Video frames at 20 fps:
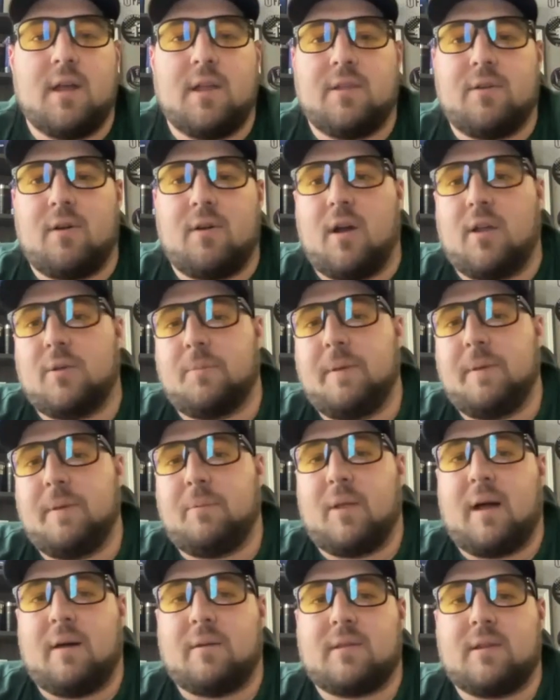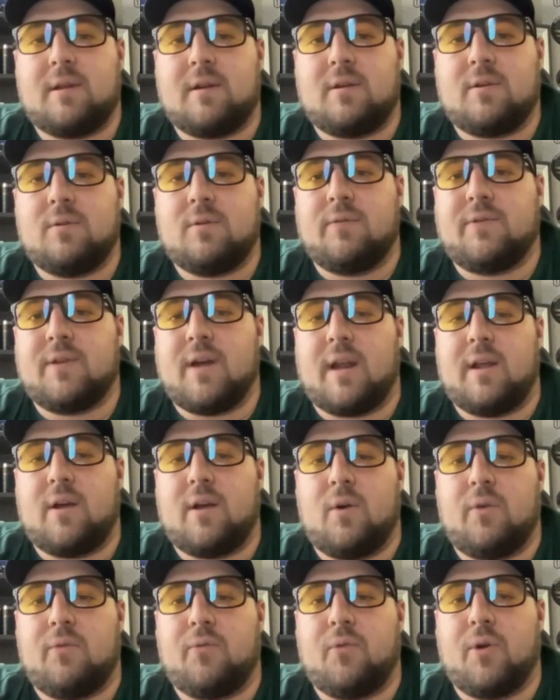There are other people out there who have done it
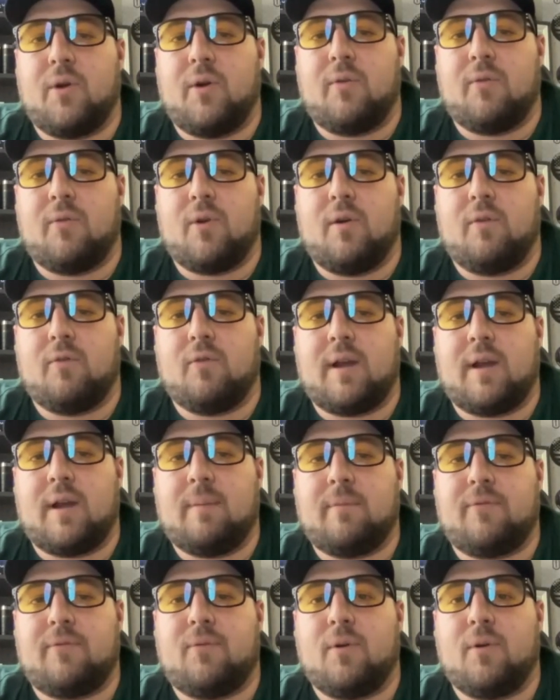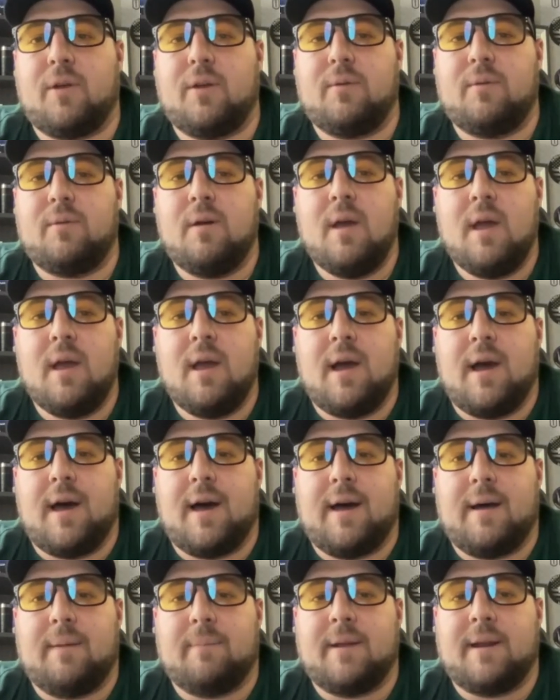over and over and over again before you.
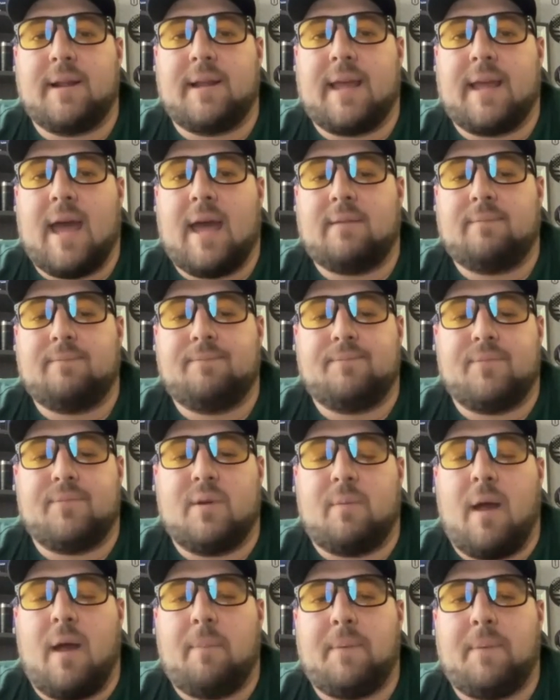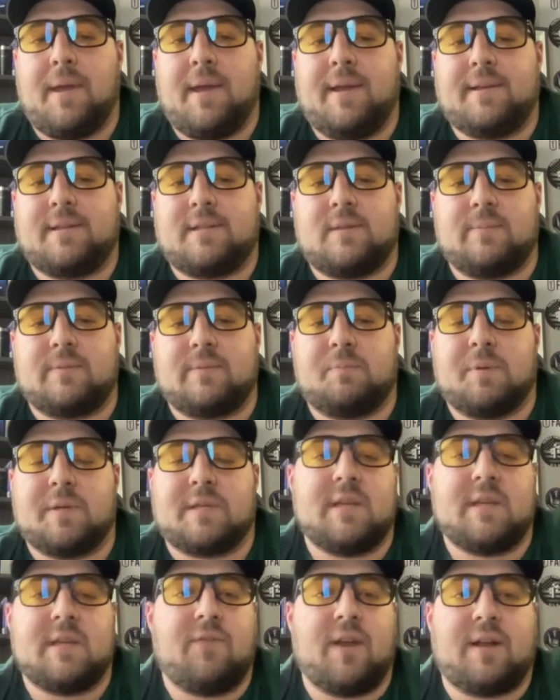And again, there might be some
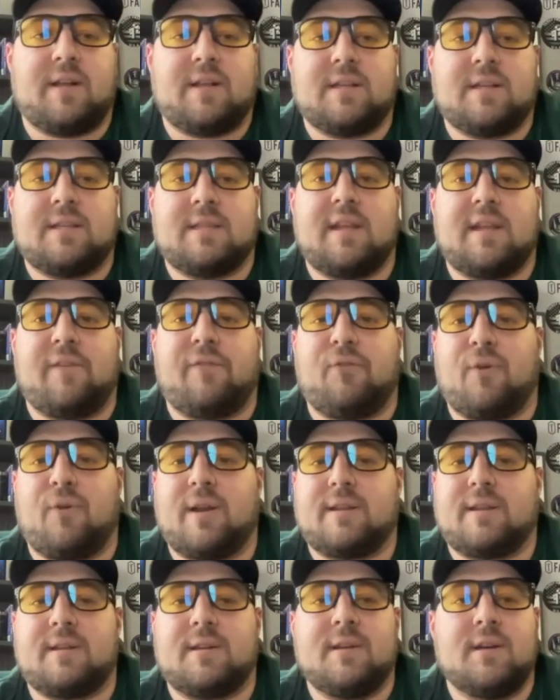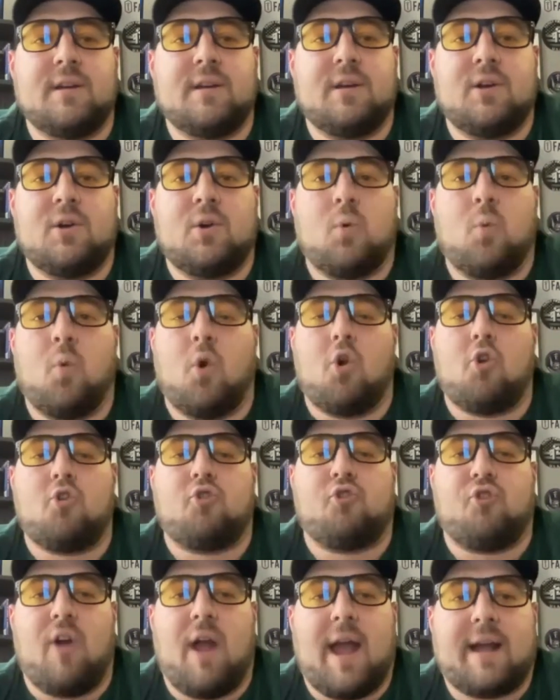specific different word
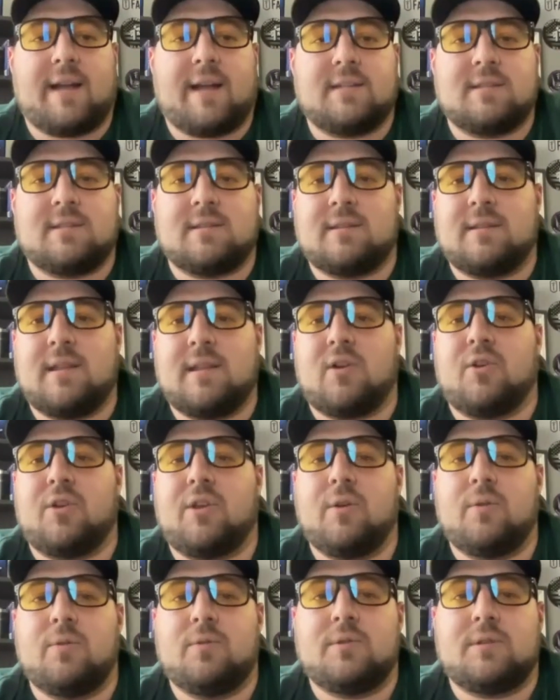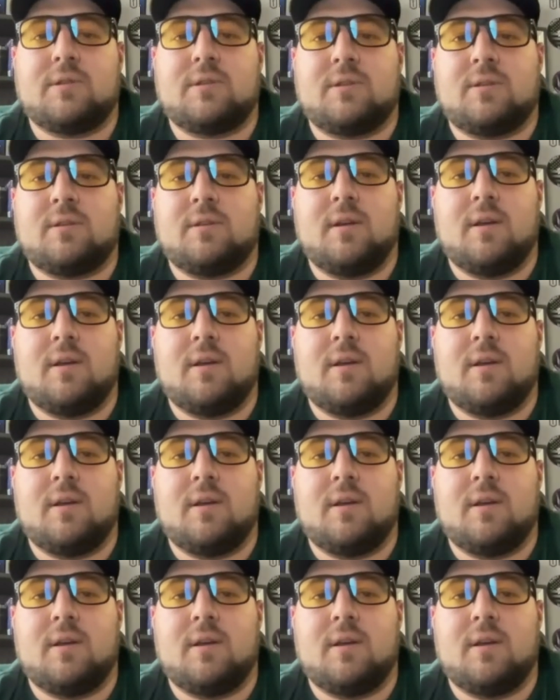tracks that are used,